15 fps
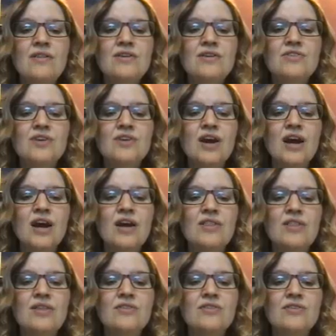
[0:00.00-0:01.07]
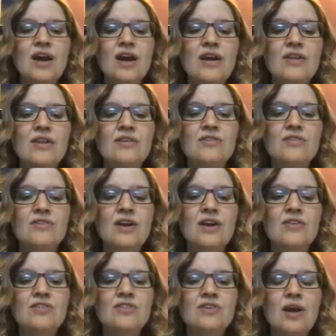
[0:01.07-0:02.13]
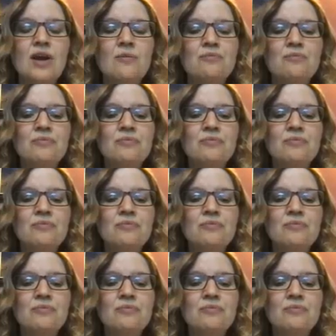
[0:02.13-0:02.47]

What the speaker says: this guy, this guy, this guy, this guy.